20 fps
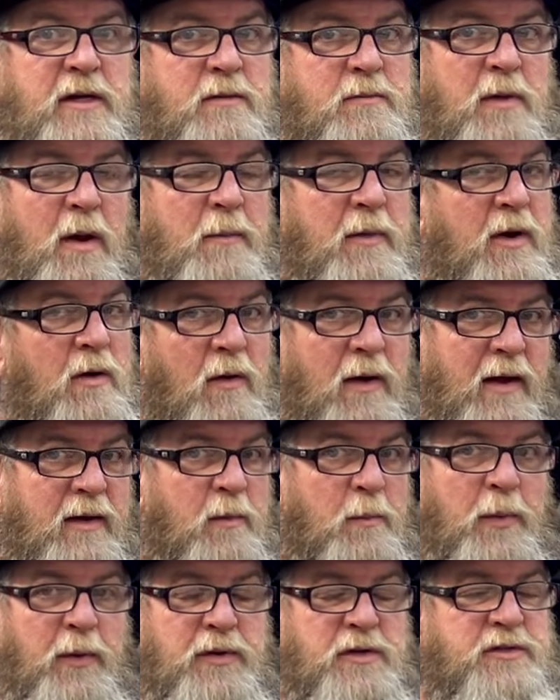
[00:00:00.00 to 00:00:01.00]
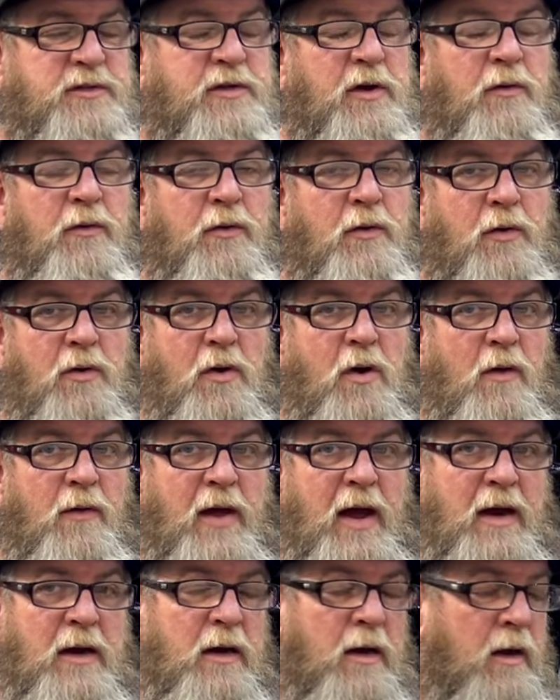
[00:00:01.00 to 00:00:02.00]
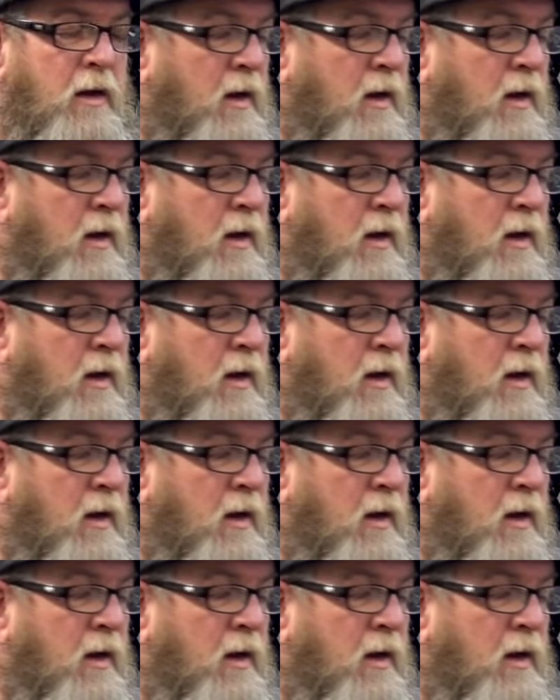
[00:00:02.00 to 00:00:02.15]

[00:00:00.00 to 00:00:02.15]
I mean, you don't have to put the cylinder and all that.